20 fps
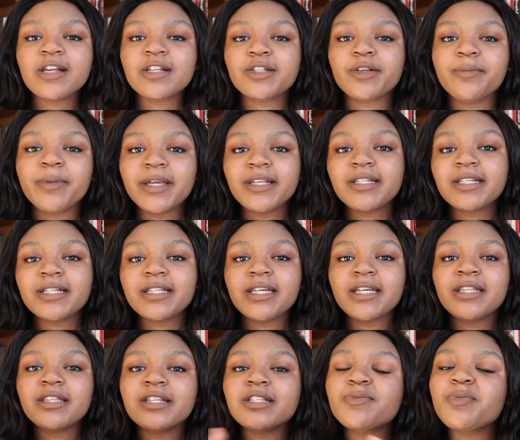So
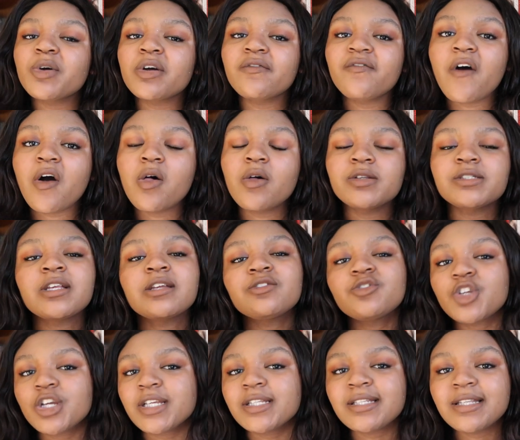basically this book follows
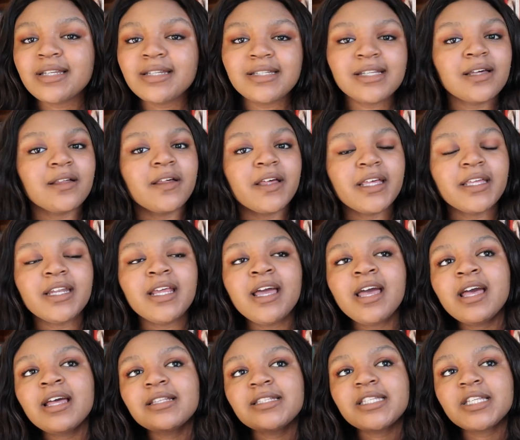Jace and Dylan.
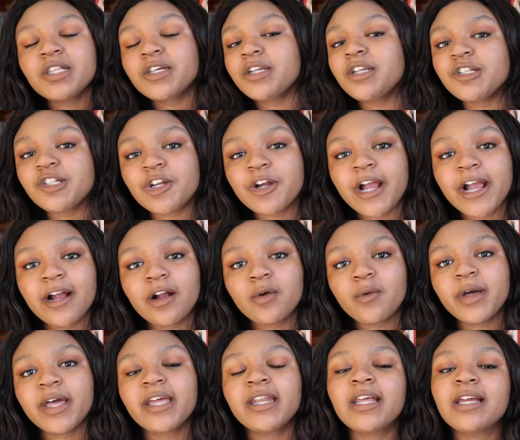Dylan is our
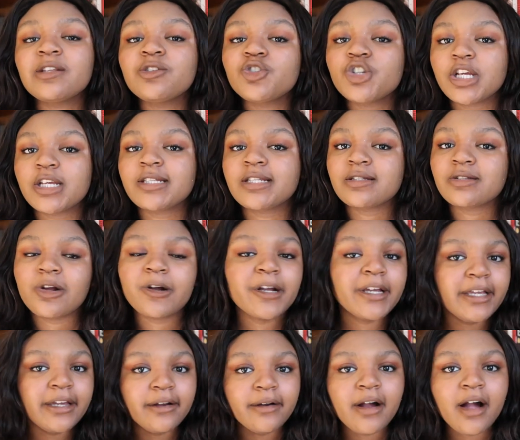heroine and Jace is our
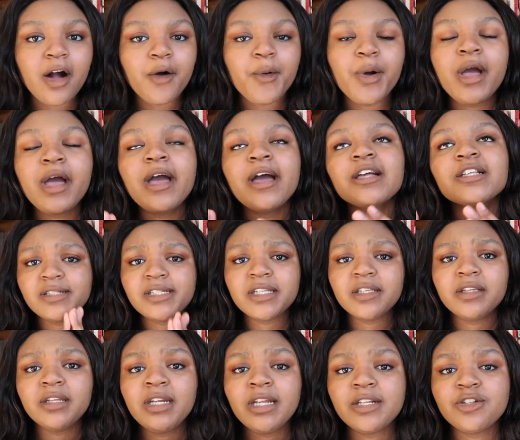hero.
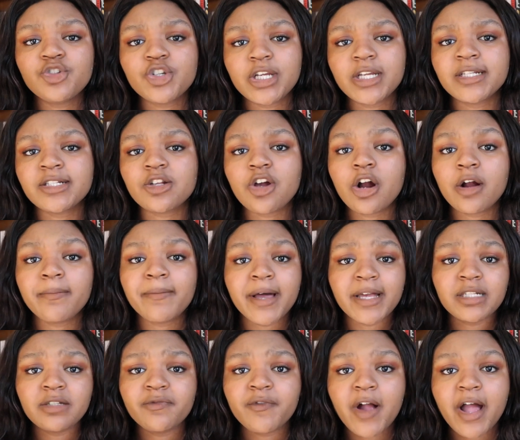Dylan and Jace are
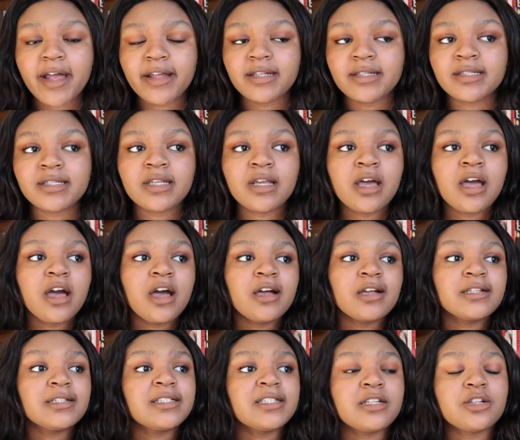best friends
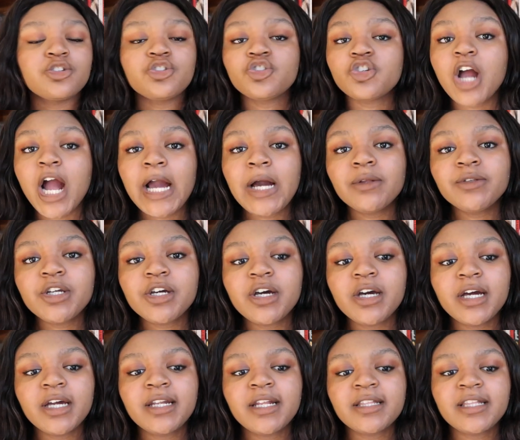since
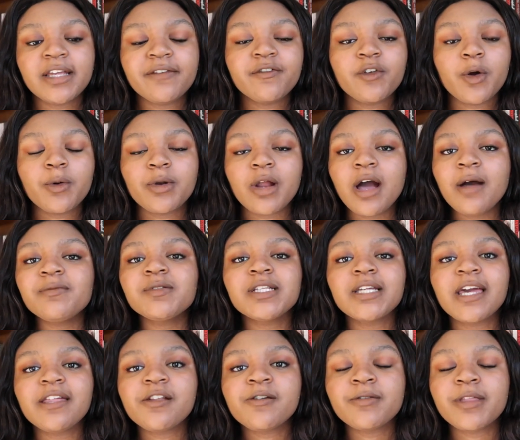childhood. They've grown up
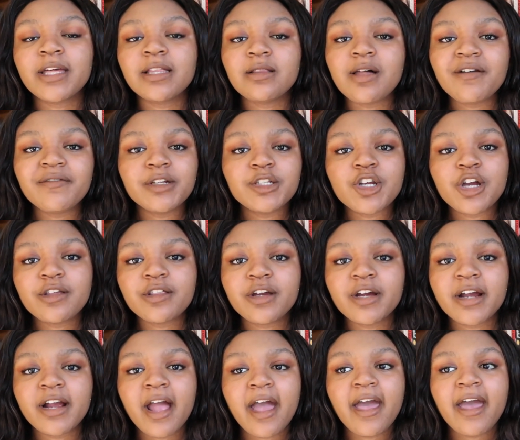together, they love each
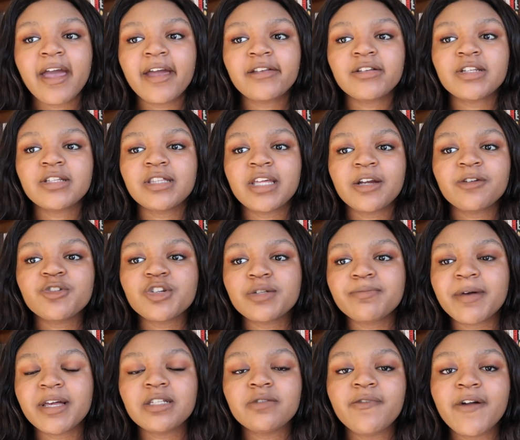other, and they're
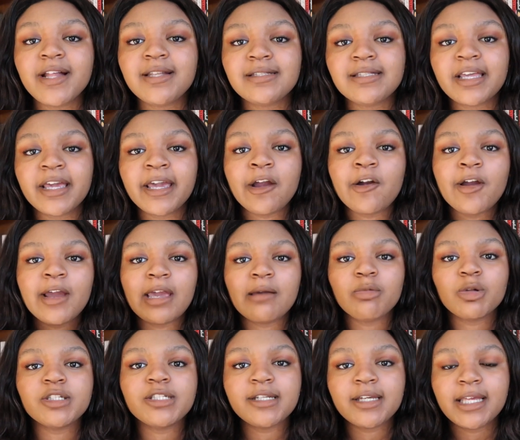just best friends. They are
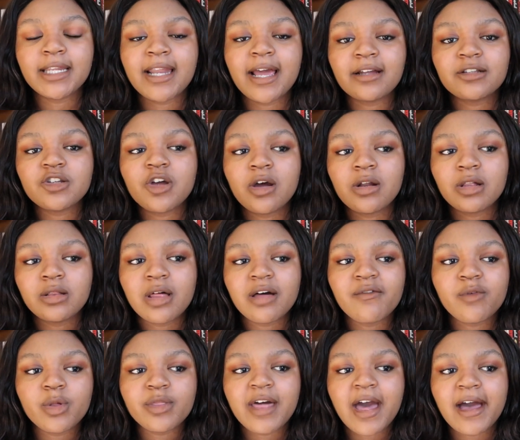able to connect on a
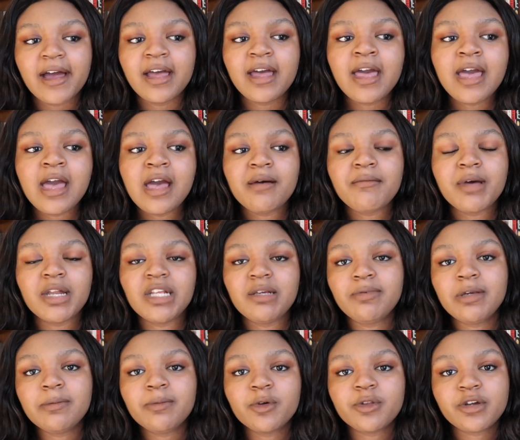level that many
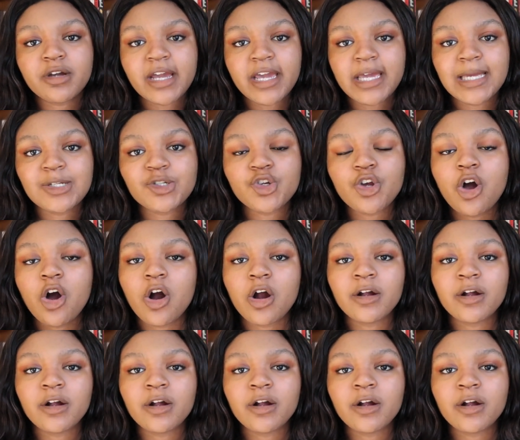people their age